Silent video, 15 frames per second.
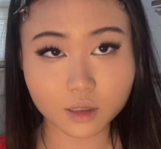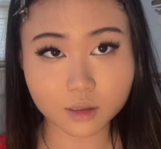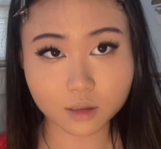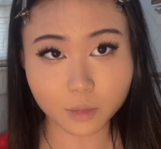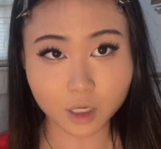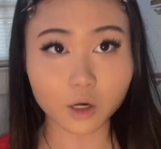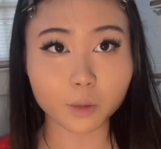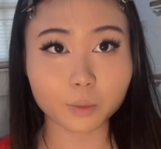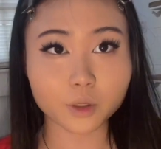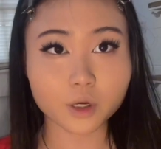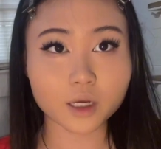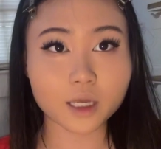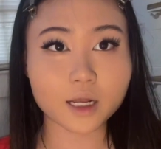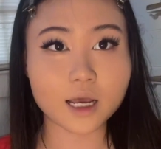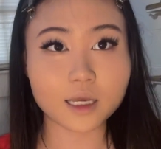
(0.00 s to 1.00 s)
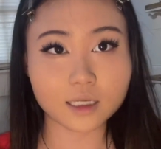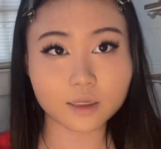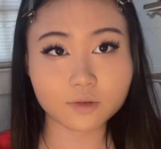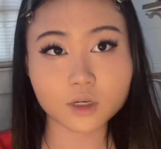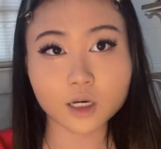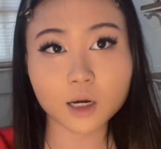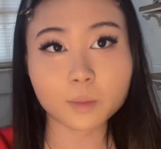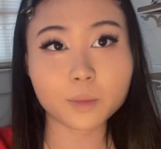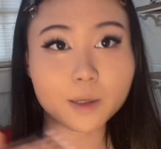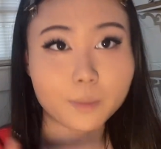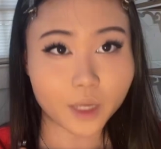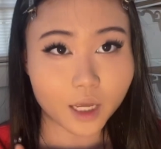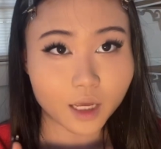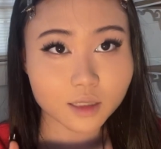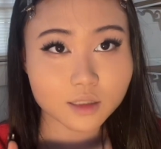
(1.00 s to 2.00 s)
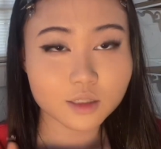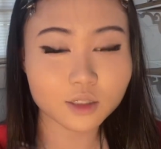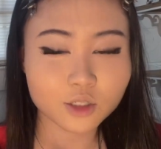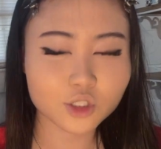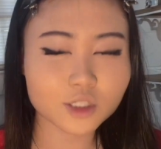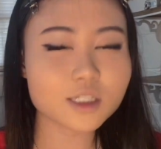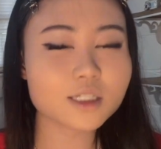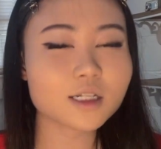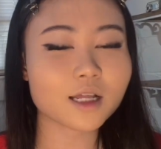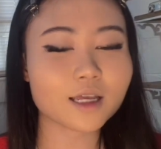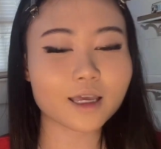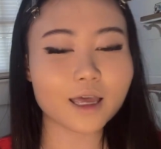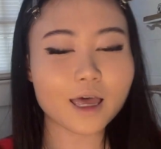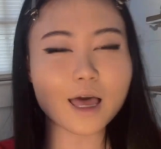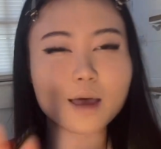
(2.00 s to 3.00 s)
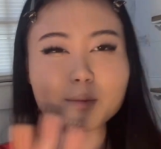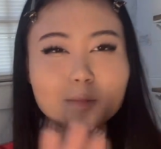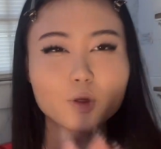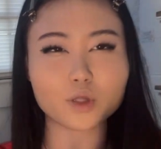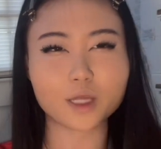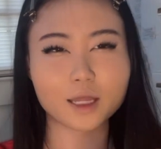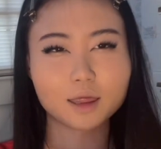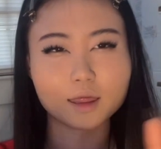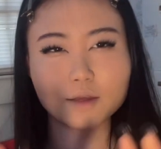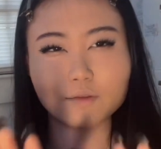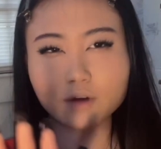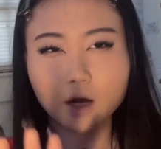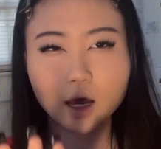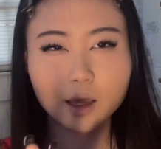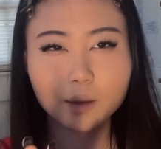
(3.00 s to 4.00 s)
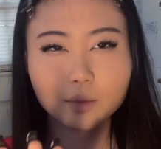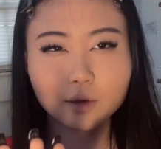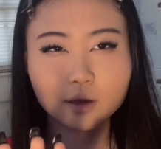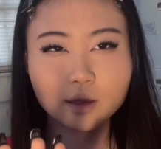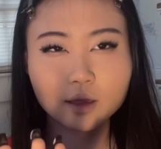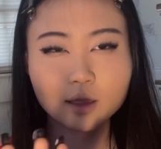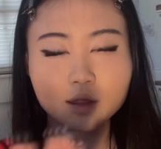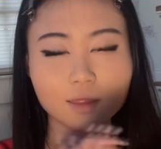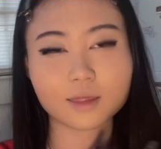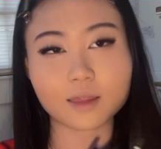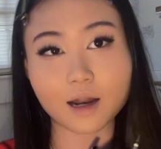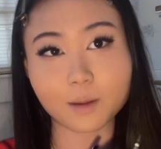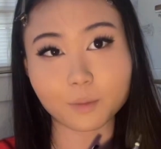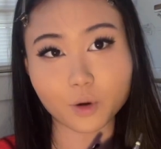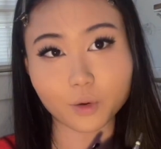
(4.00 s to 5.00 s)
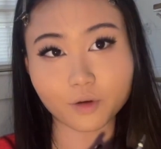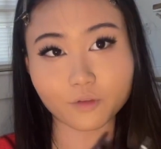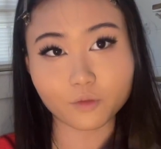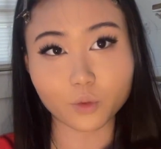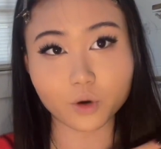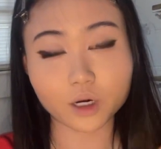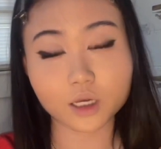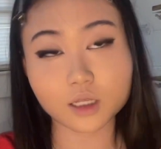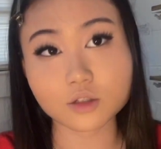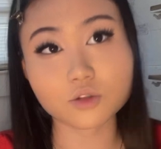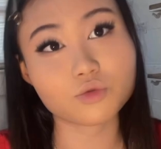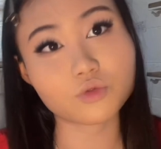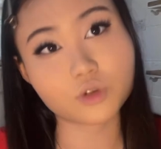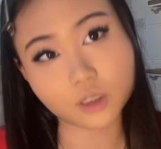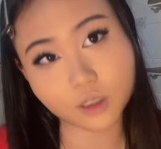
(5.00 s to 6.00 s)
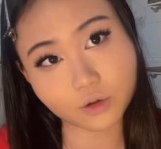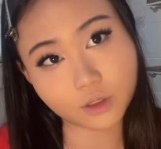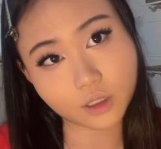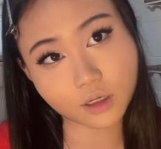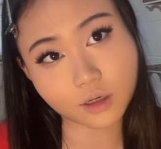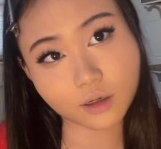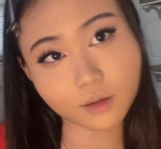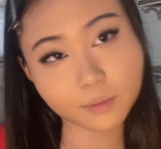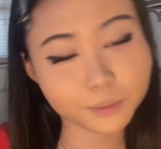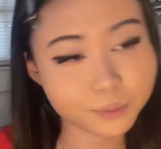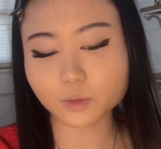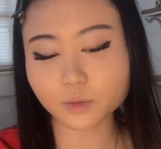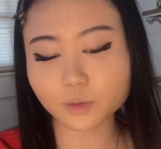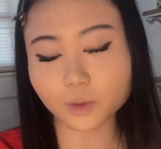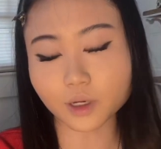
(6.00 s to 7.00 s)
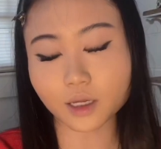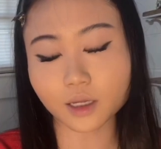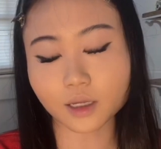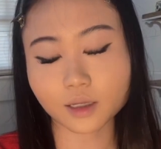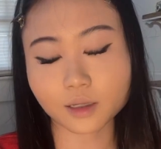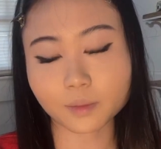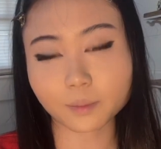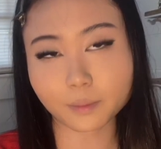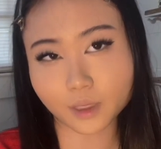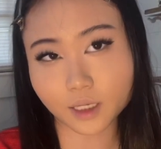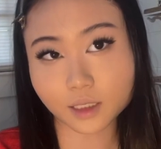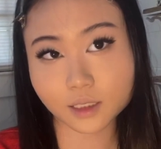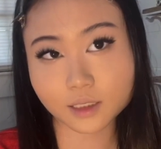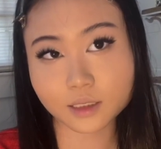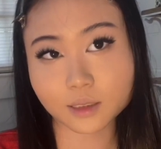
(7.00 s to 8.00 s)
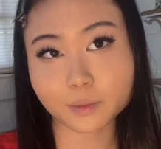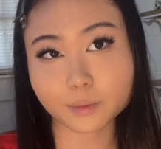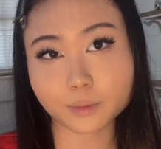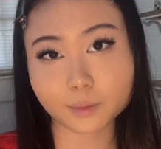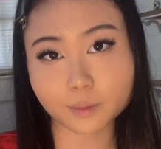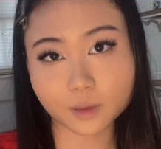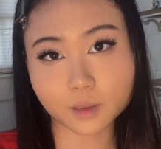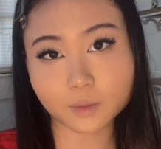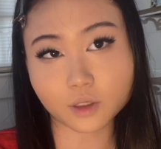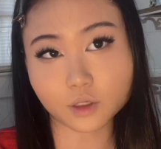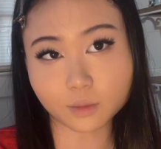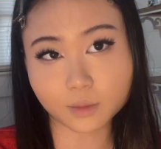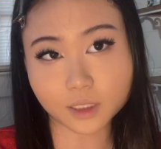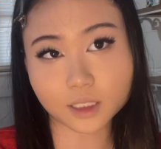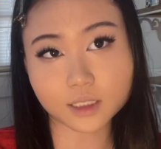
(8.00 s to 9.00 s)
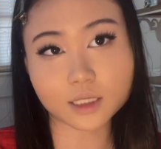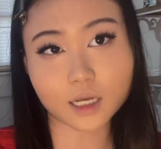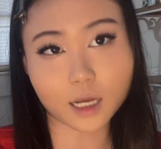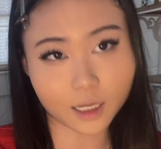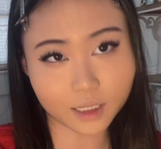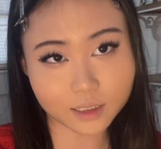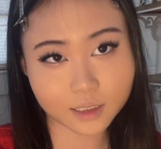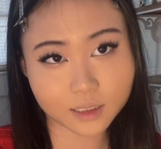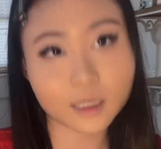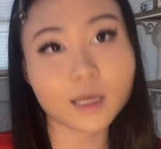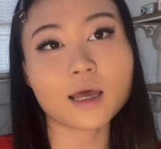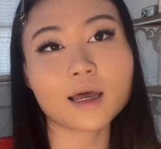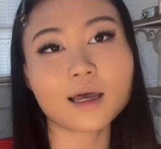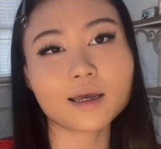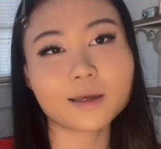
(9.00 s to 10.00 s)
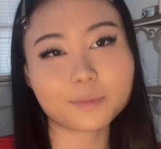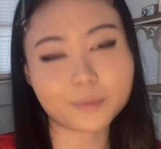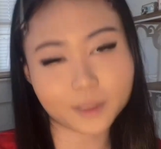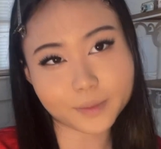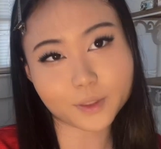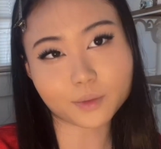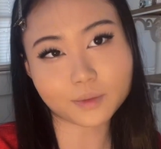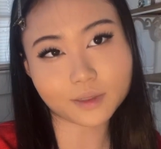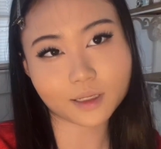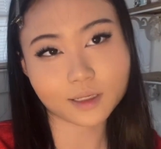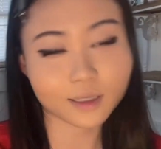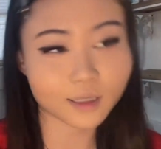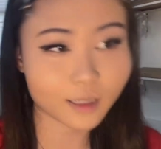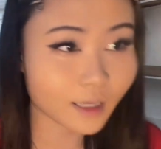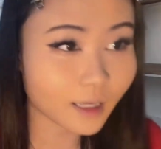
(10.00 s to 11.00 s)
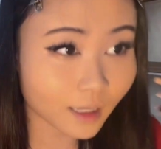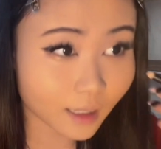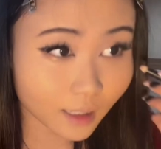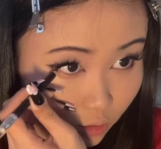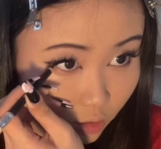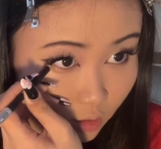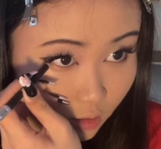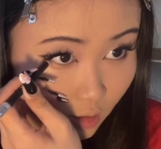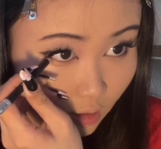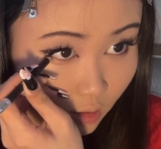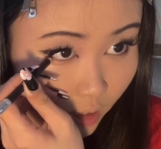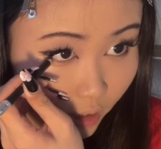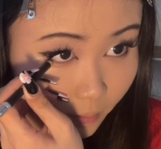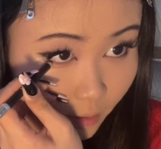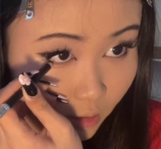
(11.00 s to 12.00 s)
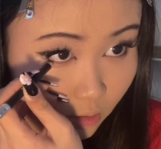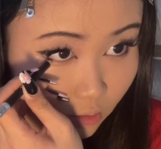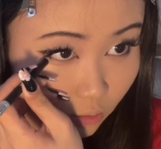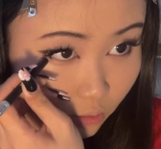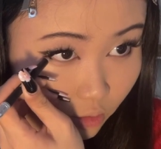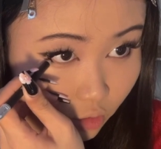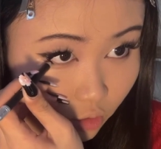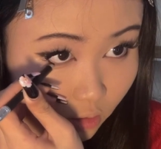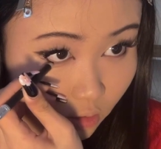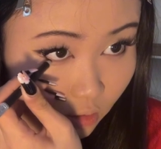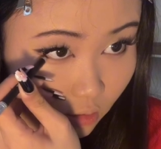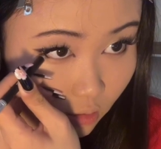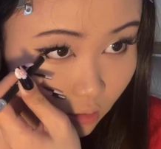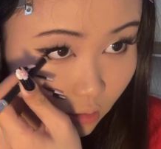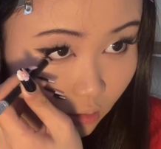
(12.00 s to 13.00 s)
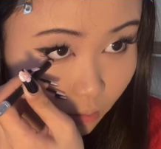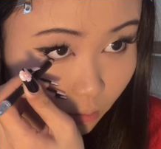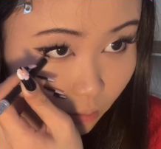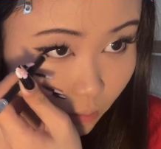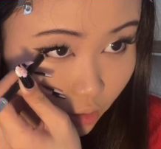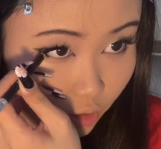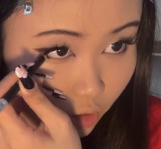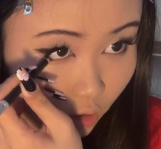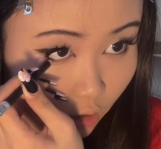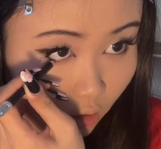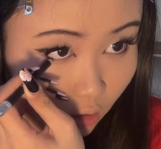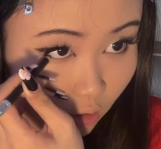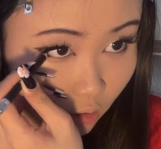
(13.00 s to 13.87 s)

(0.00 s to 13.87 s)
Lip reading: this makeup look, and I even cut my bangs just to like emulate the vibe that I'm going for. It's really good. This is what makes beabadoobee's eyes beabadoobee. You're gonna take that pencil and just smudge it